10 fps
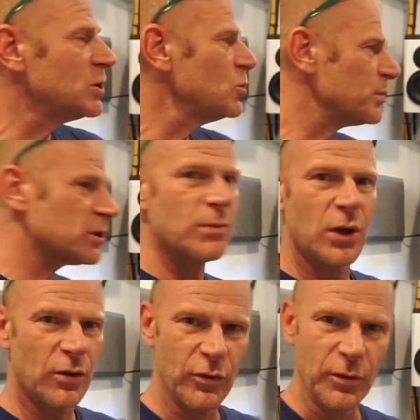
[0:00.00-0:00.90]
super
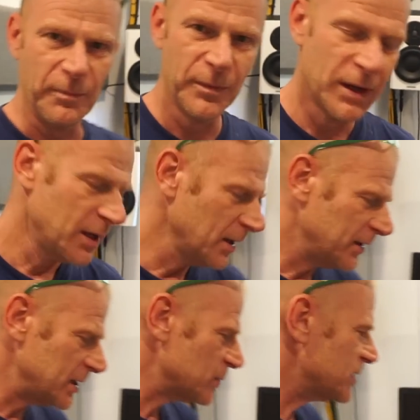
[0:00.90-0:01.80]
small room.
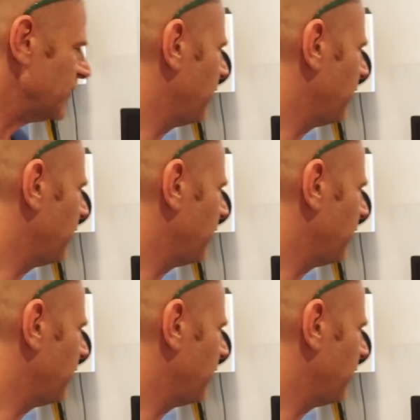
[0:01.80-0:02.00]
This was a